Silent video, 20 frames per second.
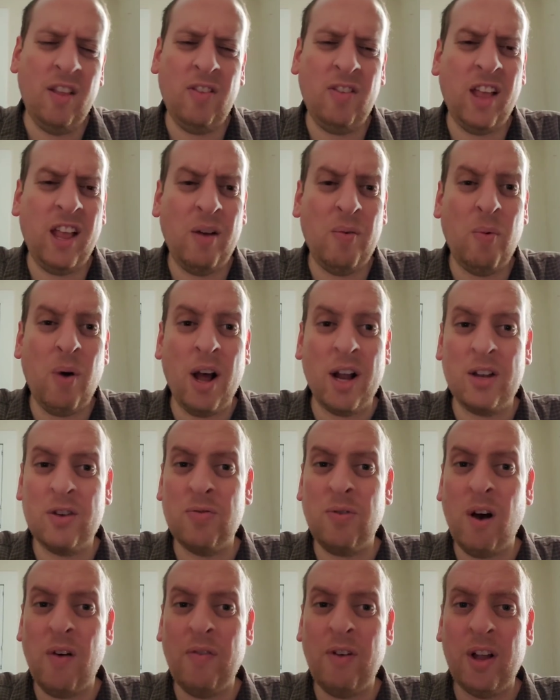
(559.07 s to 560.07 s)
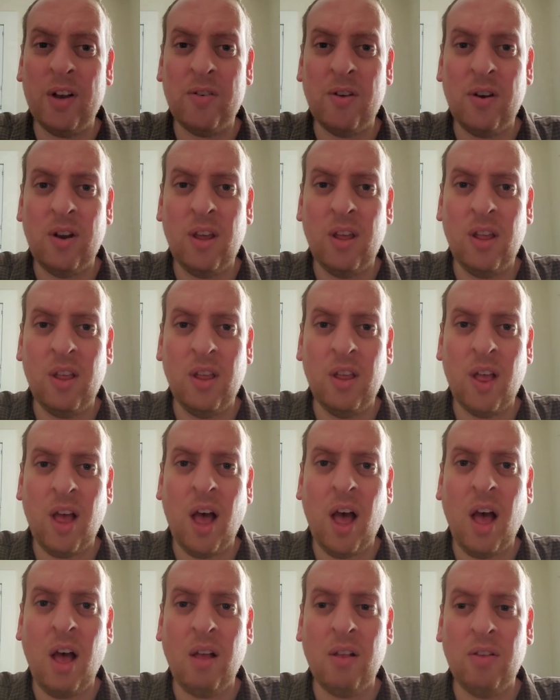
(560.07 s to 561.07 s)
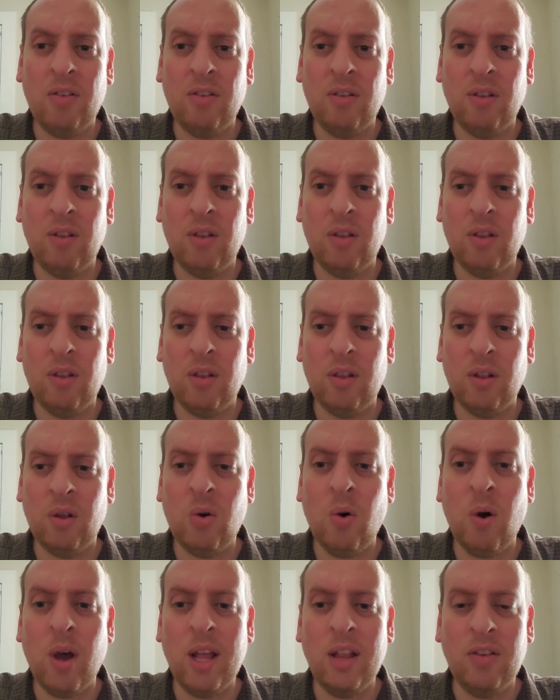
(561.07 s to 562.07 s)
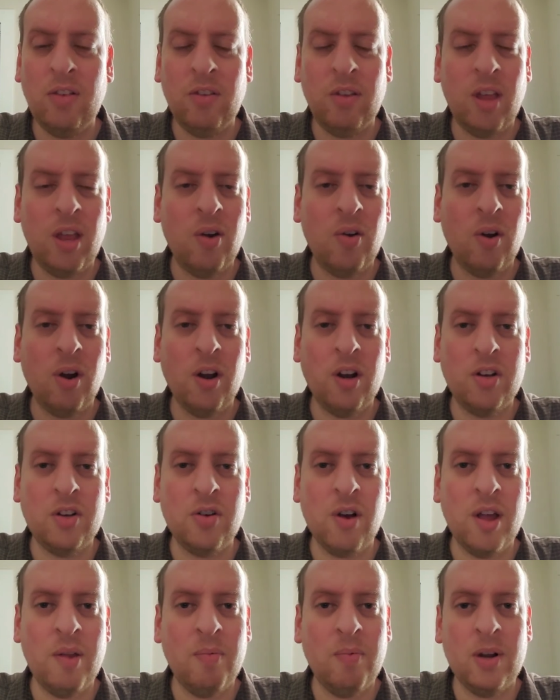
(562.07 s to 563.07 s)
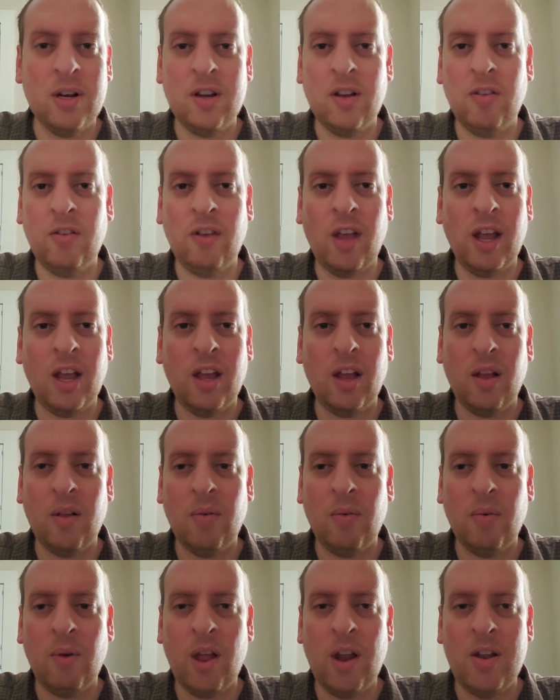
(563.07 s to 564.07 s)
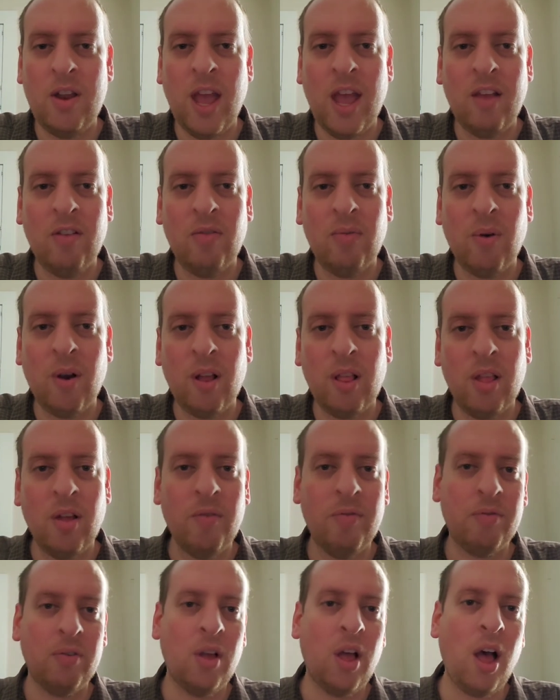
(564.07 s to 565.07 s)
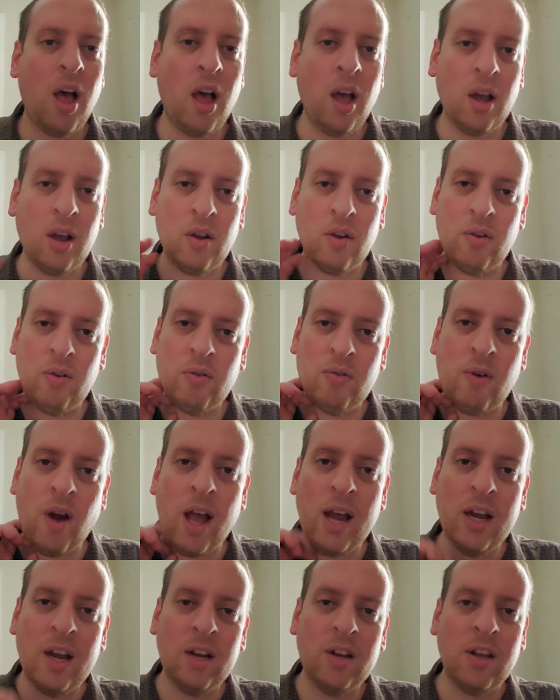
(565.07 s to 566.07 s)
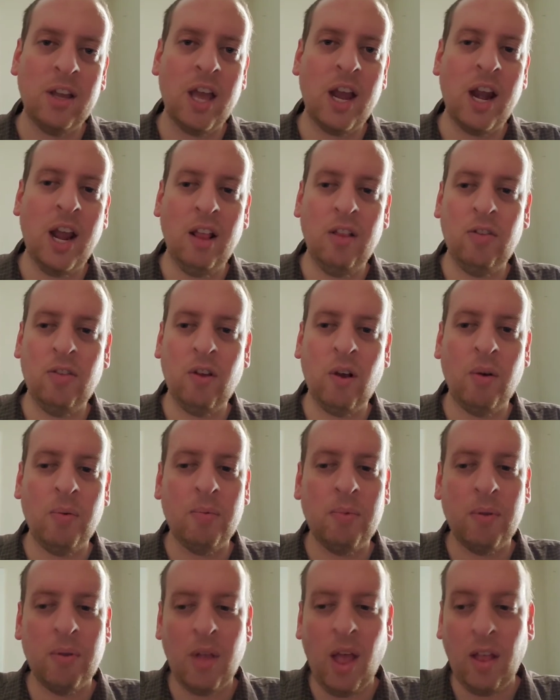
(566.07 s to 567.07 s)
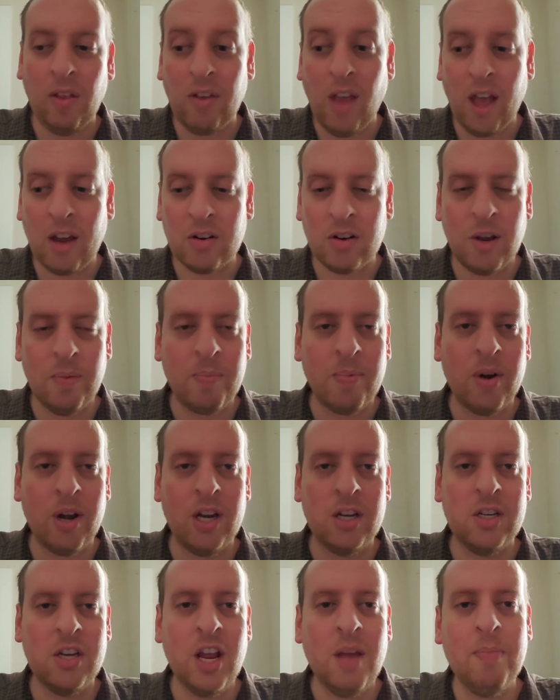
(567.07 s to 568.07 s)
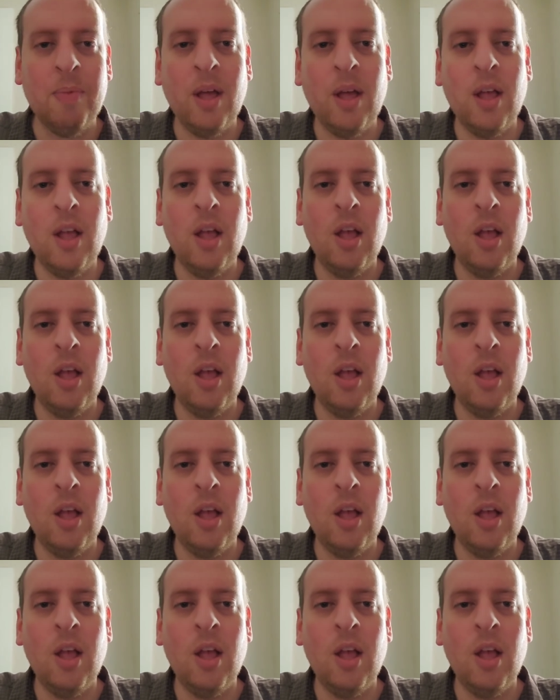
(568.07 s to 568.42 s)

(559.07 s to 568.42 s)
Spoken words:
like what, 1,200 coins in order to join, which is like a day's worth of grinding to get in. So that's actually pretty cheap.